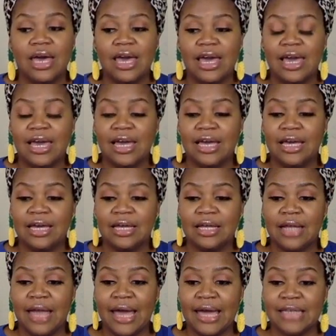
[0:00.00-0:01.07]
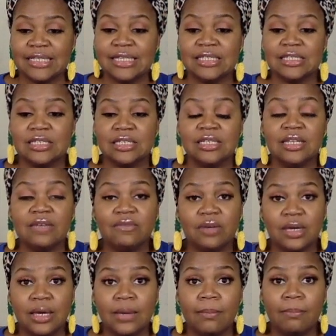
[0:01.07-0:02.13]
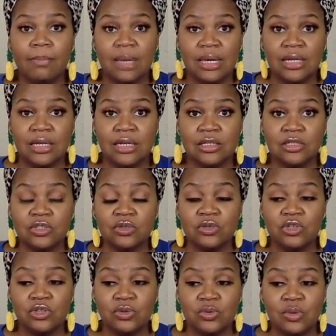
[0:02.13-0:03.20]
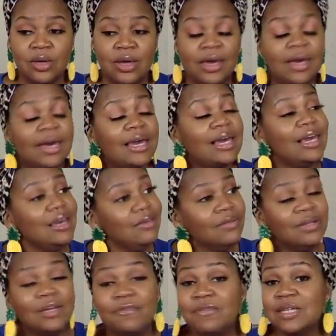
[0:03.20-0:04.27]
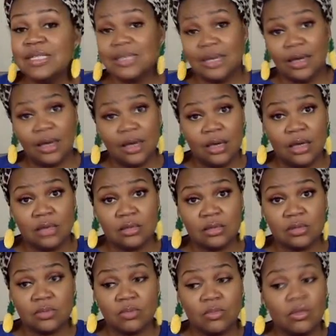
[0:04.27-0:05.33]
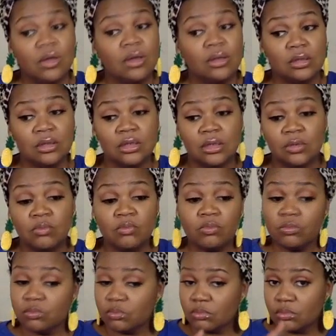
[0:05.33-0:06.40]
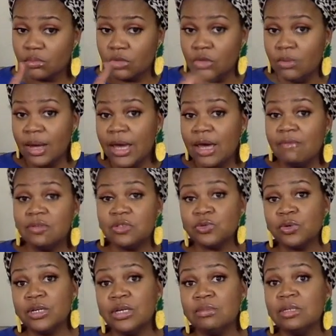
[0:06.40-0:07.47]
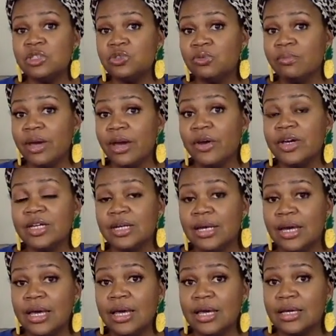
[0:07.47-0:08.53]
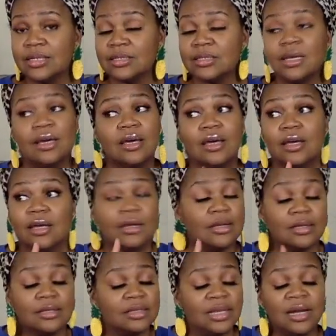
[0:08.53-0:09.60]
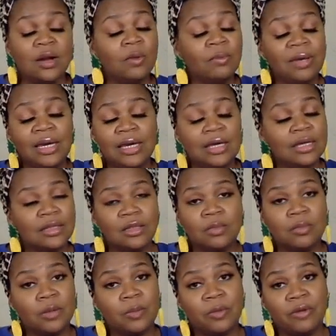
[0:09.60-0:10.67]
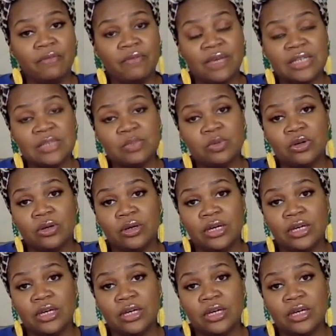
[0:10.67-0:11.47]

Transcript: and has a significant meaning to you even if it's an ex, look, you might have a dream that you're marrying an ex. That don't mean hit them up on Facebook or